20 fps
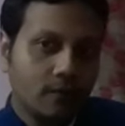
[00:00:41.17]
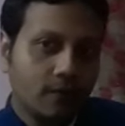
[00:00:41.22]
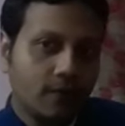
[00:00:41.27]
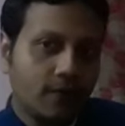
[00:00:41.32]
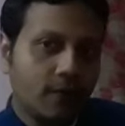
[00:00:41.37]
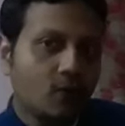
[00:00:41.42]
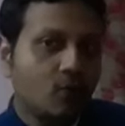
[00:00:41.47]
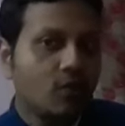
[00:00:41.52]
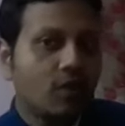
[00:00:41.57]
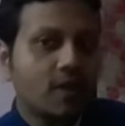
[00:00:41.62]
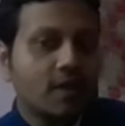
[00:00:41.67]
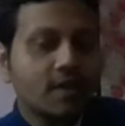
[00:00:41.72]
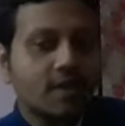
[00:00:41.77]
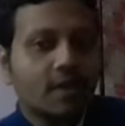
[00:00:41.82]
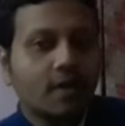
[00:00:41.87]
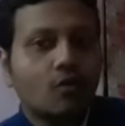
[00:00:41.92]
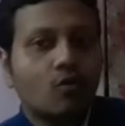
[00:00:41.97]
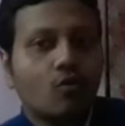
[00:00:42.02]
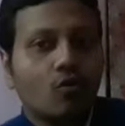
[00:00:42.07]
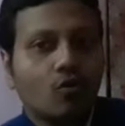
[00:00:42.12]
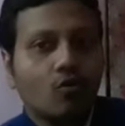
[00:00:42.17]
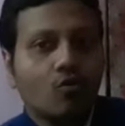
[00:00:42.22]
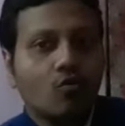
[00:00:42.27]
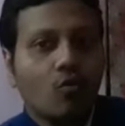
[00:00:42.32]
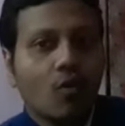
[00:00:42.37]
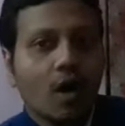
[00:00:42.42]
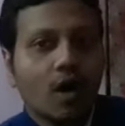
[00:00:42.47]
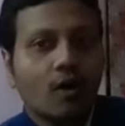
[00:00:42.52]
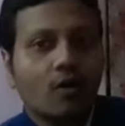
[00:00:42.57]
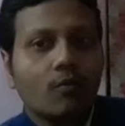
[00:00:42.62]
few days ago
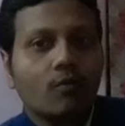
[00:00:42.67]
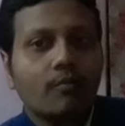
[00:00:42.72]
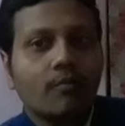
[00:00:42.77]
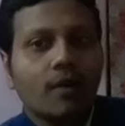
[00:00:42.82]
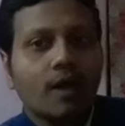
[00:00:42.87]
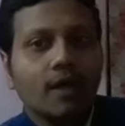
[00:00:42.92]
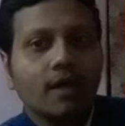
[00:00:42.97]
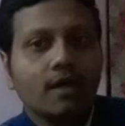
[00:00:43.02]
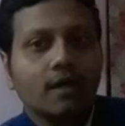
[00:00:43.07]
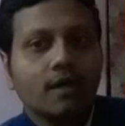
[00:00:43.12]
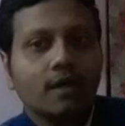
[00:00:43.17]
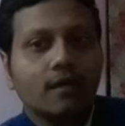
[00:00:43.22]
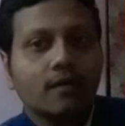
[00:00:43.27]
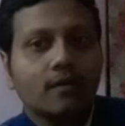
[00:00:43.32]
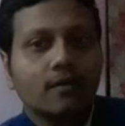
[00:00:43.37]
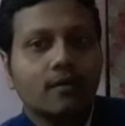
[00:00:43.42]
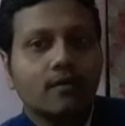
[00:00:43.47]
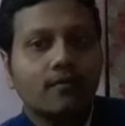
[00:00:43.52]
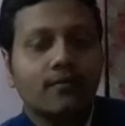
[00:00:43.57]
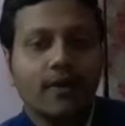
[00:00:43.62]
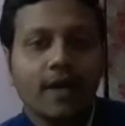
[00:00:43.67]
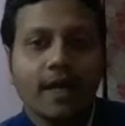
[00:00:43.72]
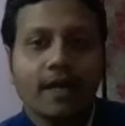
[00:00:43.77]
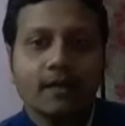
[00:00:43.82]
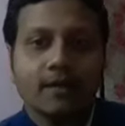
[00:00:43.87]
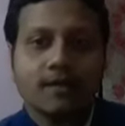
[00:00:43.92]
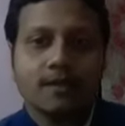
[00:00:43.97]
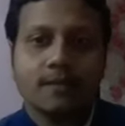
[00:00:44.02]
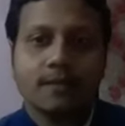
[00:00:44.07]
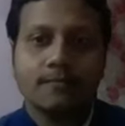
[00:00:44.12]
one of my
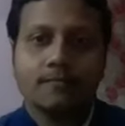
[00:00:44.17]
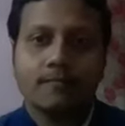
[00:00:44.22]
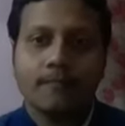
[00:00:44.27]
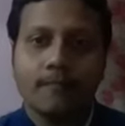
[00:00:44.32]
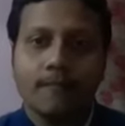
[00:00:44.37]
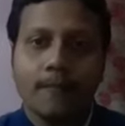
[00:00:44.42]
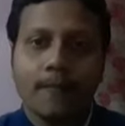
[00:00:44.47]
friends